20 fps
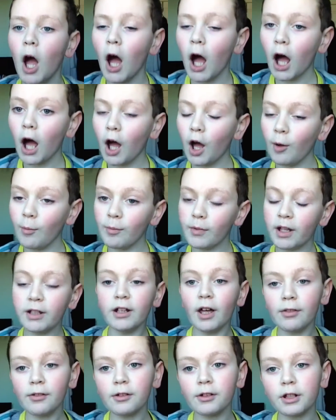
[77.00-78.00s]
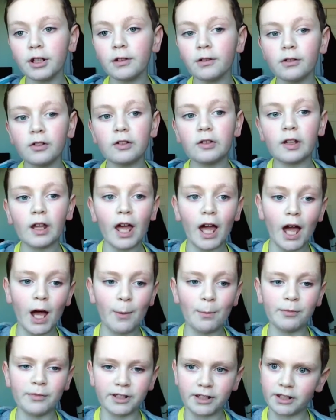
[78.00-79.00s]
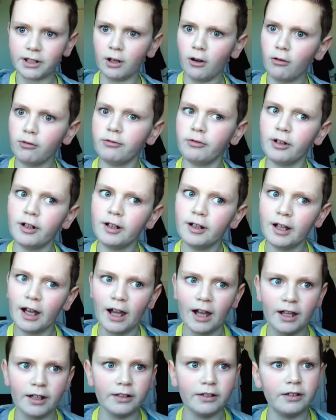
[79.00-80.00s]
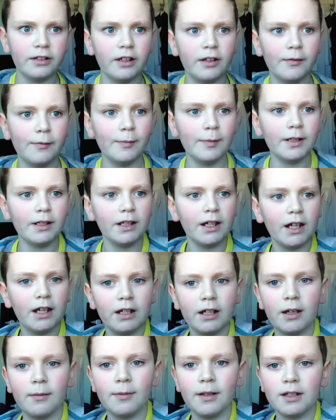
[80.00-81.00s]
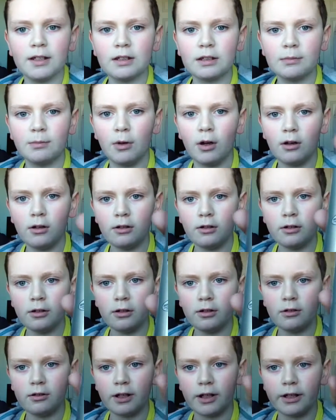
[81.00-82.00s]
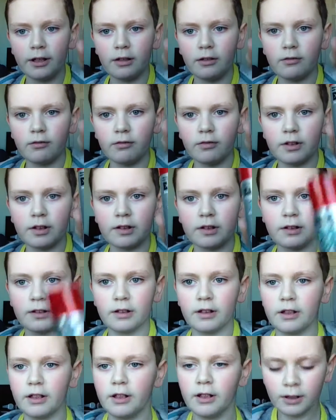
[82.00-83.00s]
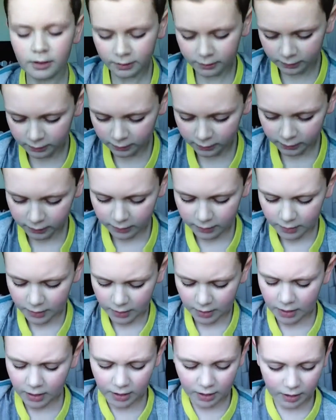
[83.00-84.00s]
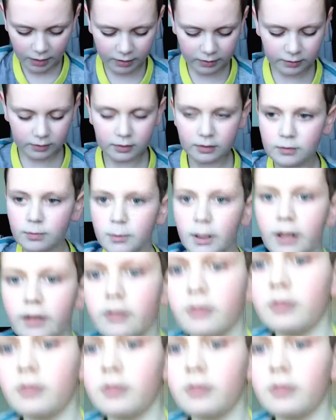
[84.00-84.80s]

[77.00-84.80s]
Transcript: Um, in other news, um, deodorant cans have been getting a bit smaller late recently, and when they're